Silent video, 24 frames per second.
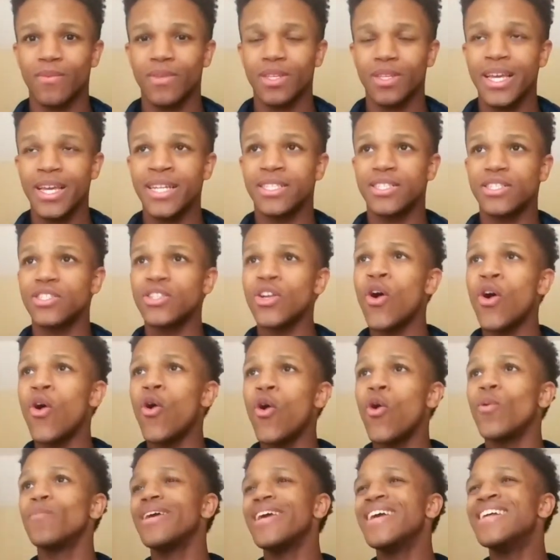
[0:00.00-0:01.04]
It's
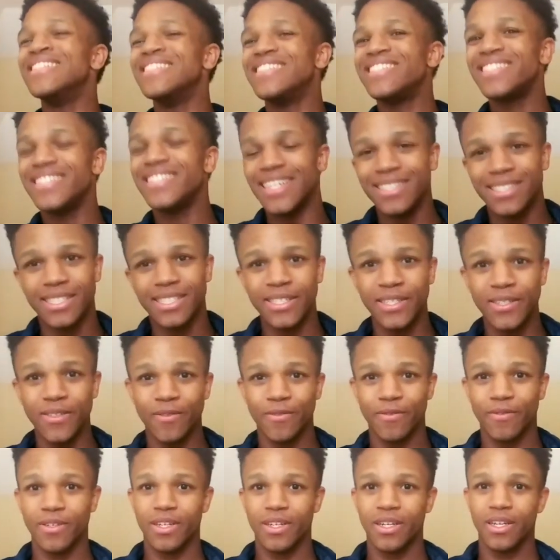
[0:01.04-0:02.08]
so
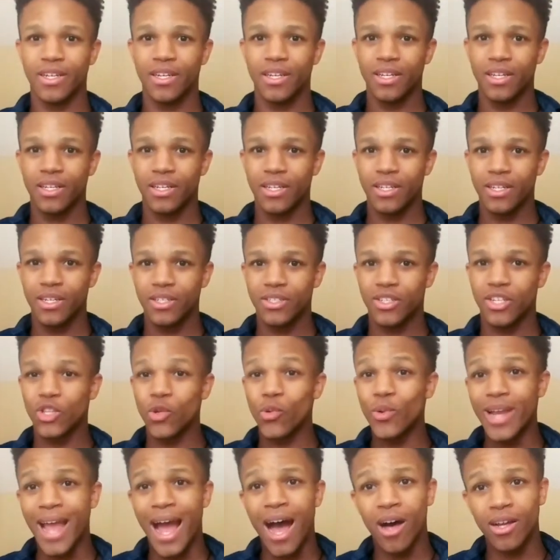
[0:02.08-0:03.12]
insensitive to the
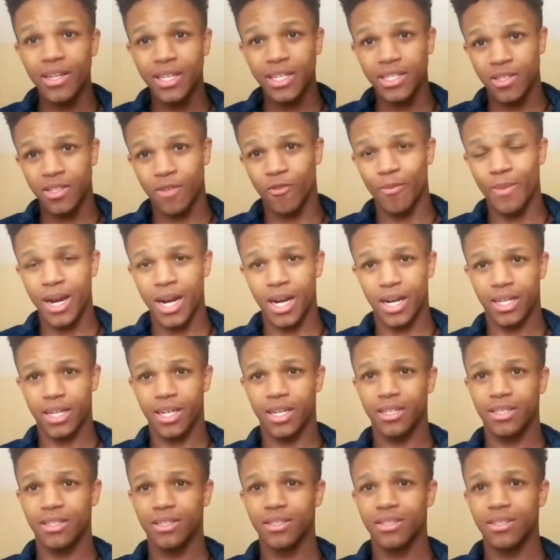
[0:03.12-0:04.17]
realities of America.
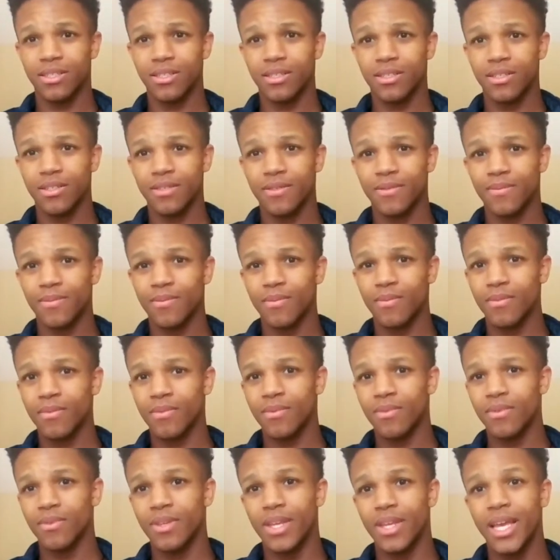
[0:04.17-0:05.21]

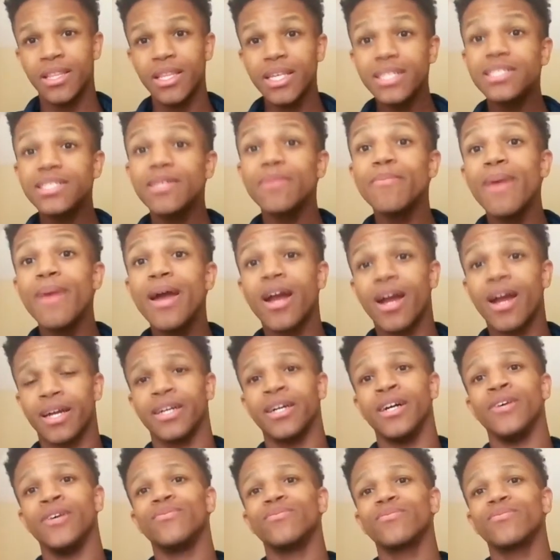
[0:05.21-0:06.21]
In this America,